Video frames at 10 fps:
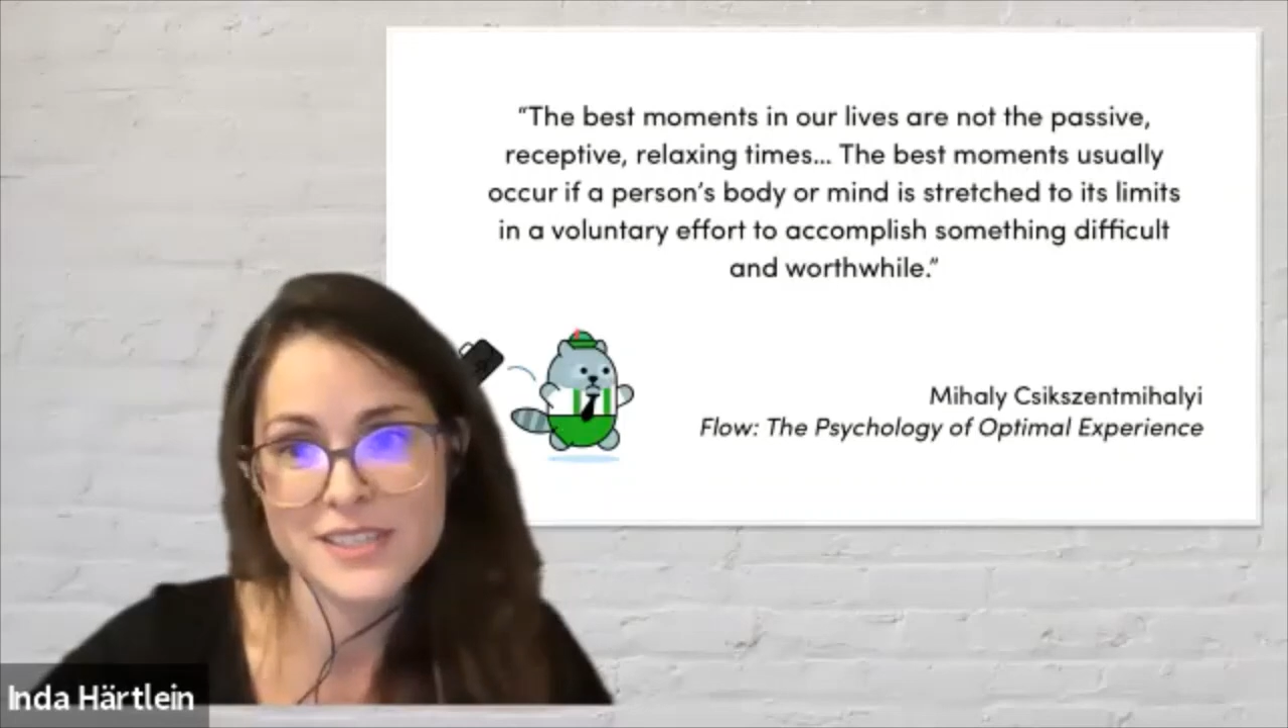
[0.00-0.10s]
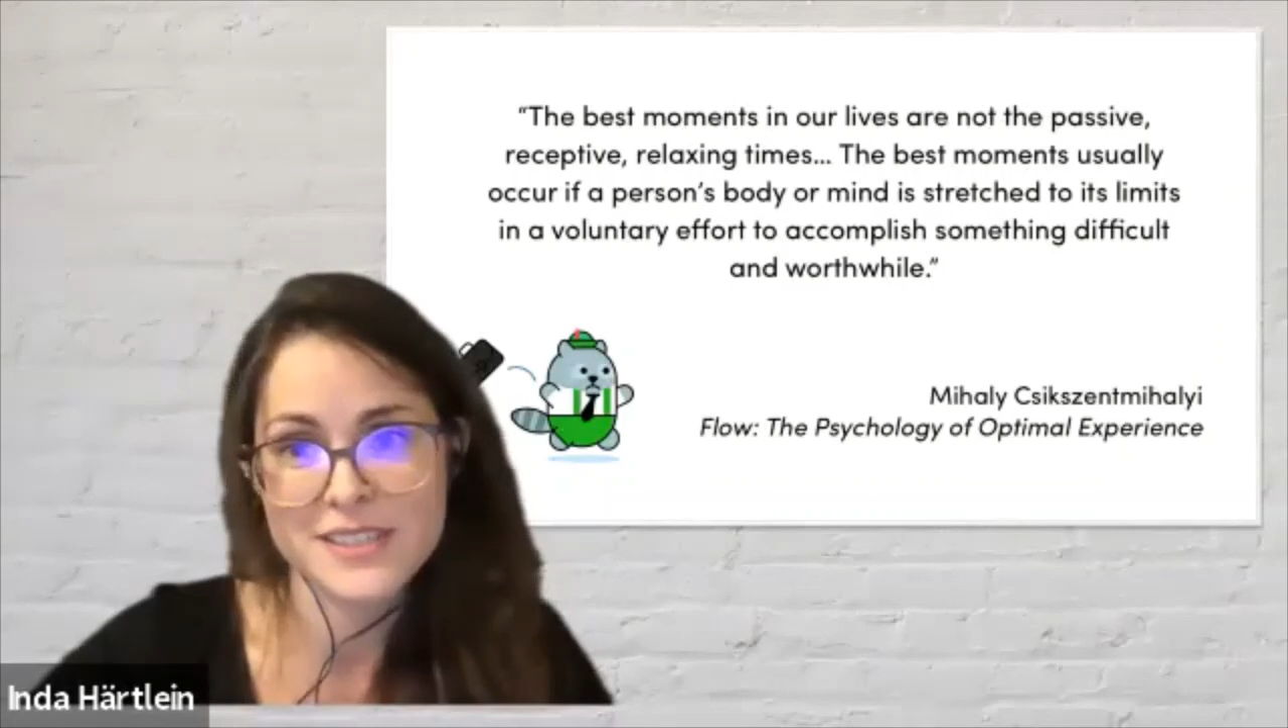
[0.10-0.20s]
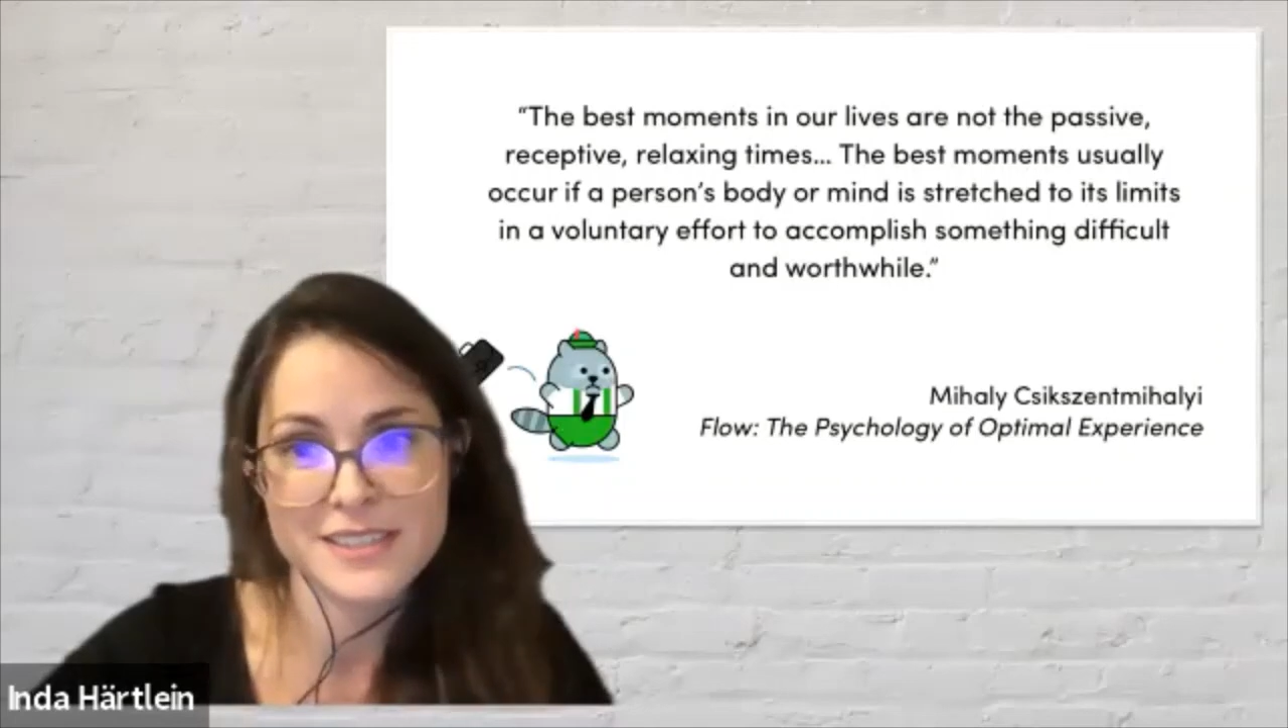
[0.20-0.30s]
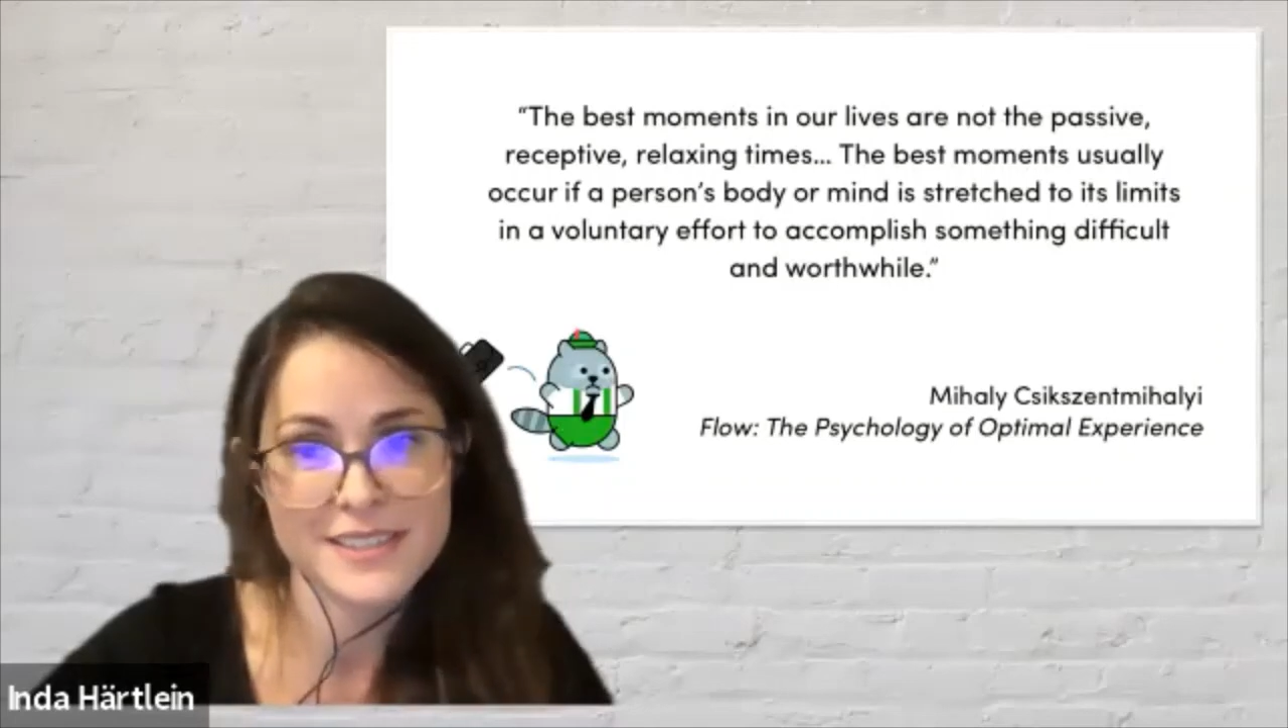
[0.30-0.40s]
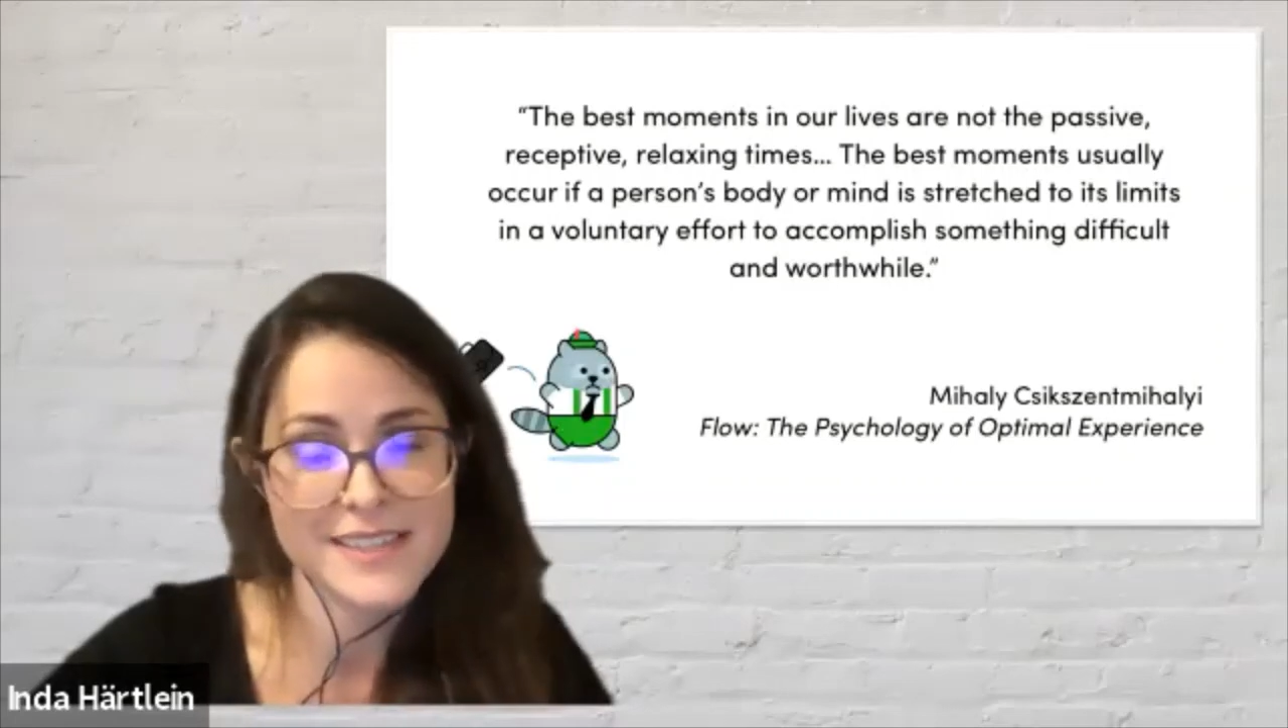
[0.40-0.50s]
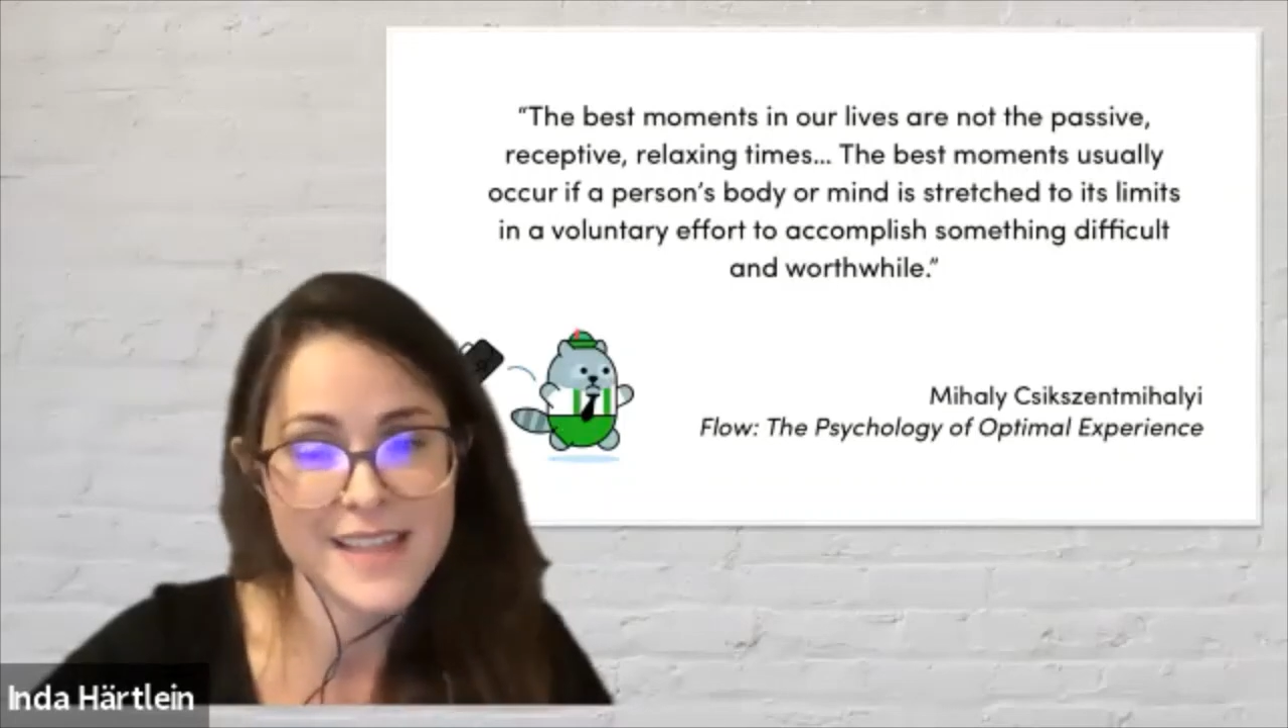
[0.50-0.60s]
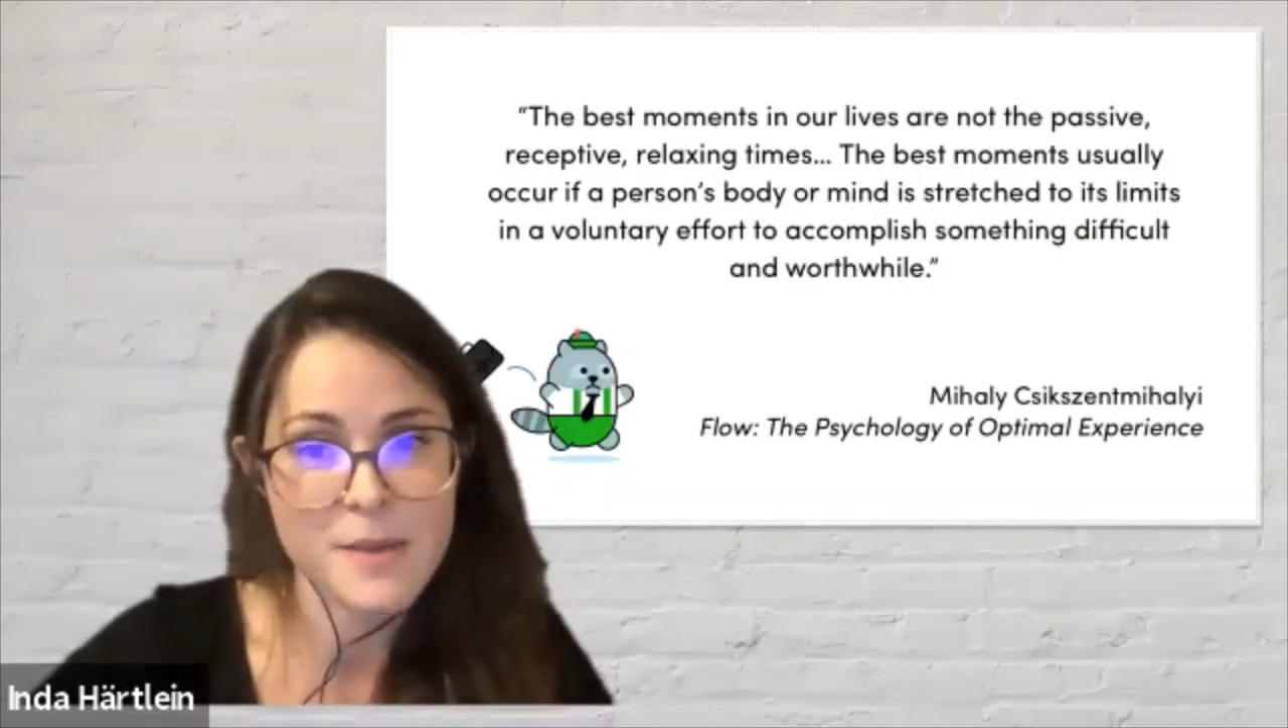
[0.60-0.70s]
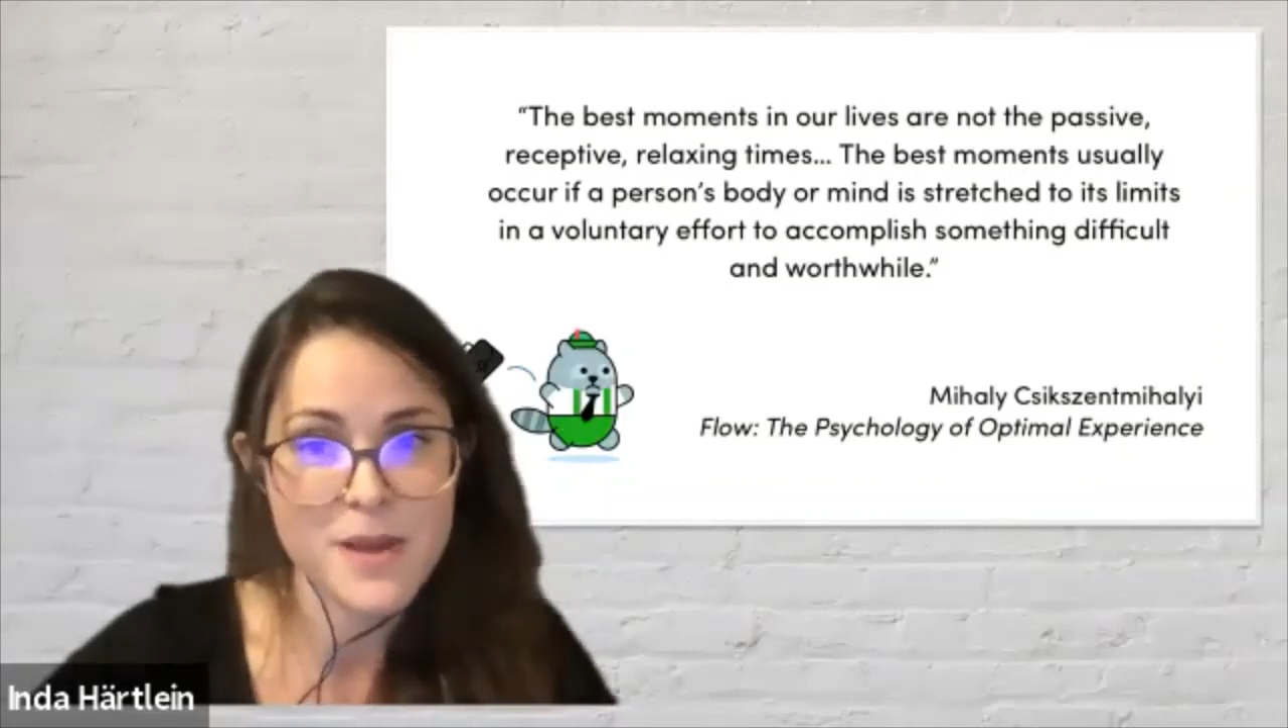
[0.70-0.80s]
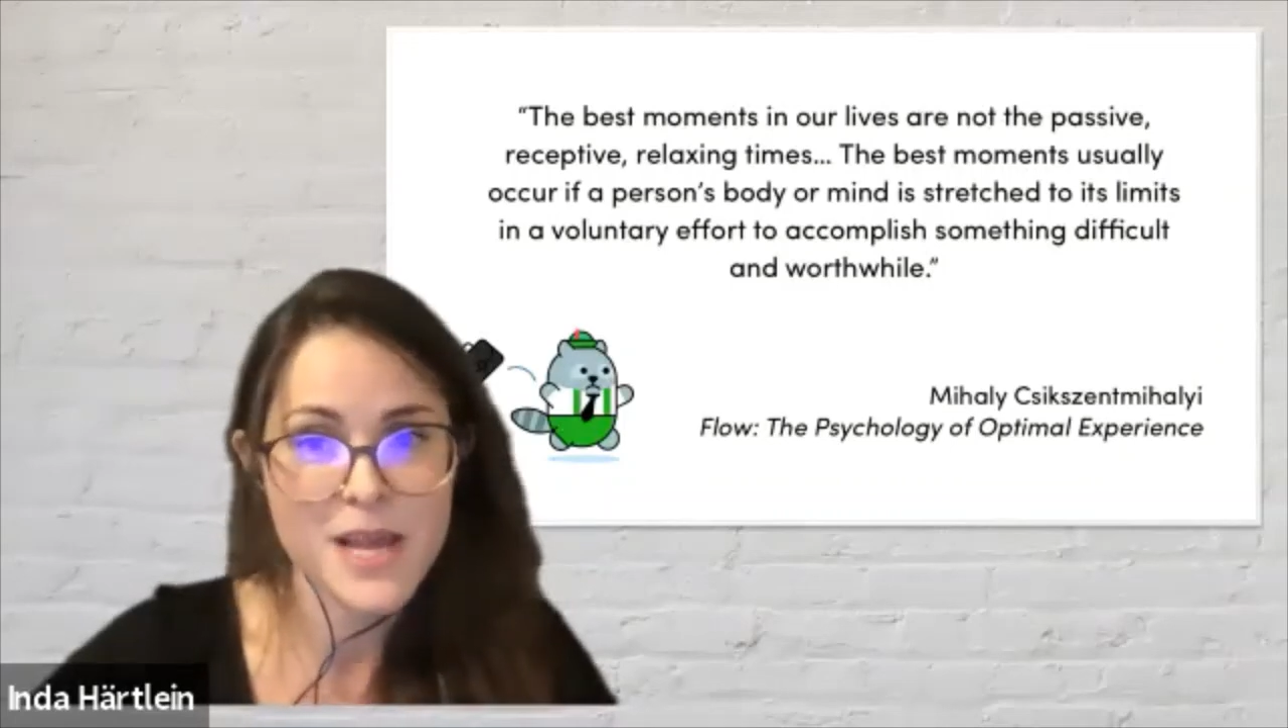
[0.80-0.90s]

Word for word: this name.